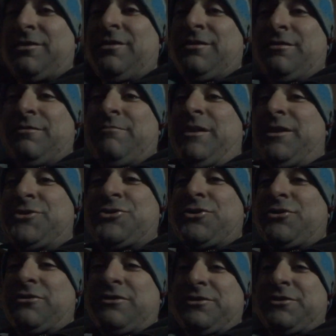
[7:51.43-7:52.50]
insurance would
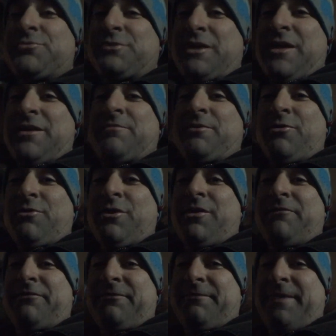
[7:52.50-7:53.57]
end up going up from that,
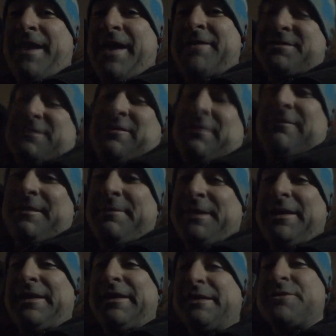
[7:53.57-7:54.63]
so I mean, it is what
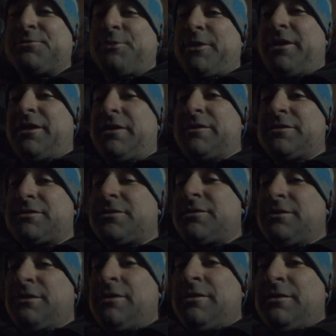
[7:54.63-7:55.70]
it is.
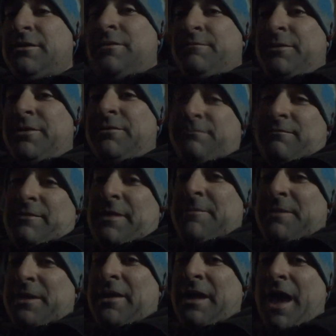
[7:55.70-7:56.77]
But I mean, I
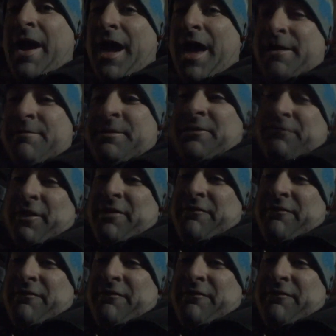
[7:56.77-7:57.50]
gotta be grateful that it